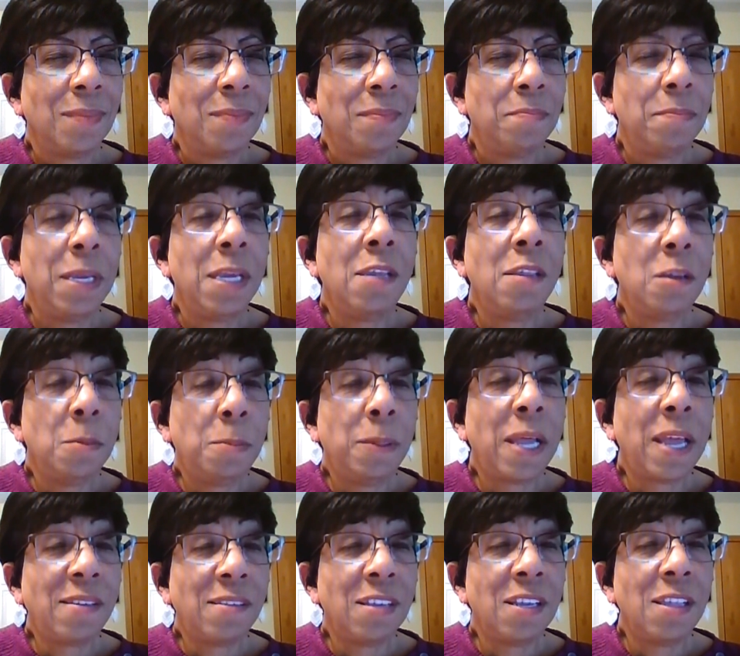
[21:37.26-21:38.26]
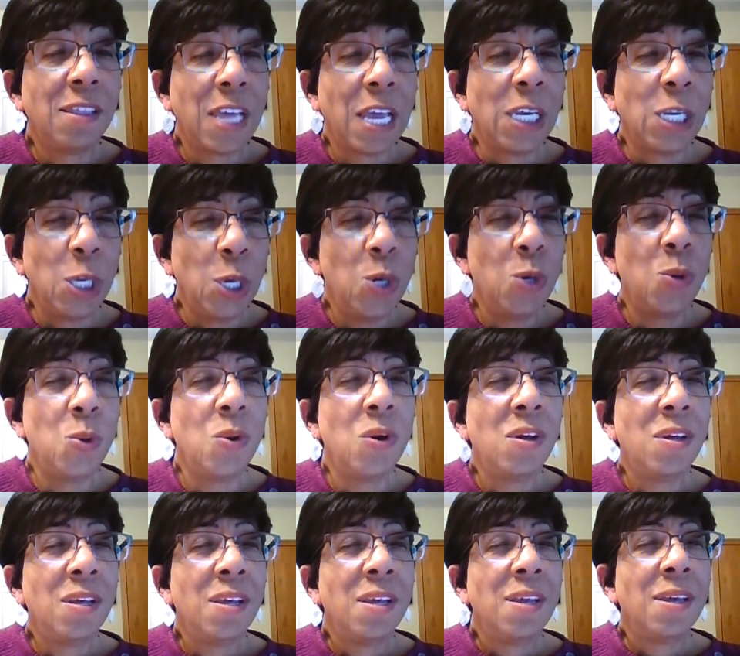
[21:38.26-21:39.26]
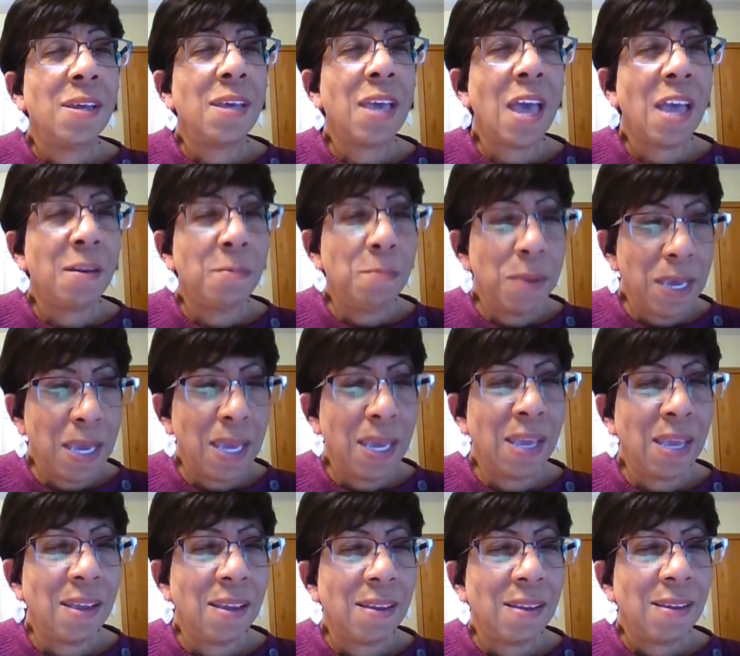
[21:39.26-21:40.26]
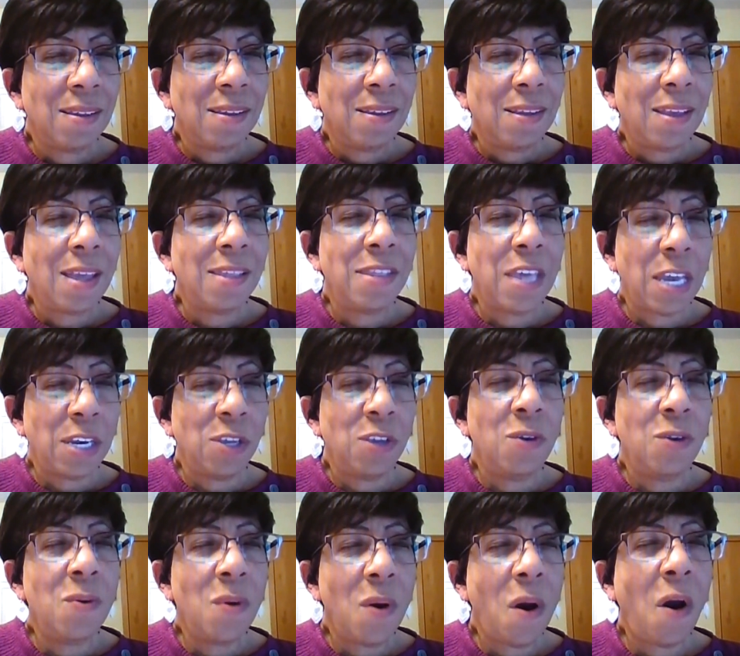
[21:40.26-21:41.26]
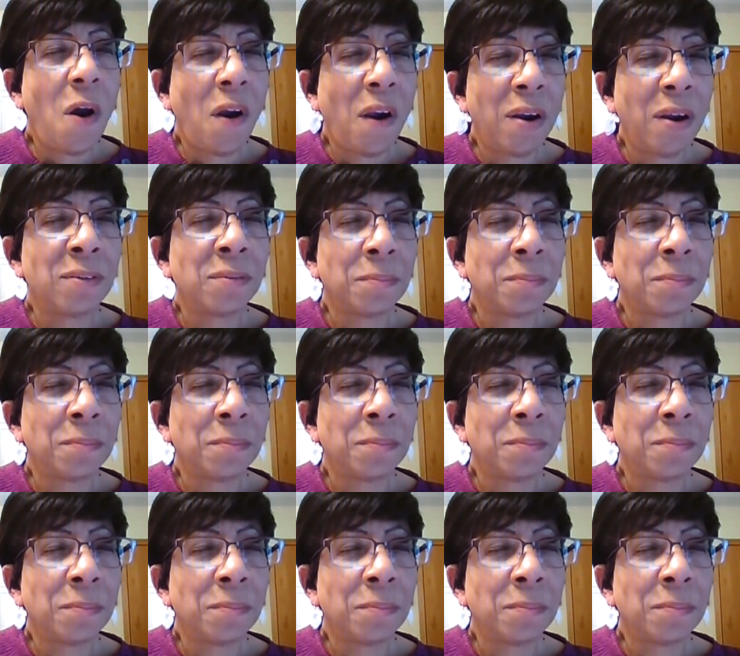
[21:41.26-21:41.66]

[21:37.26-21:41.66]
being the blessing that you can be and that you are.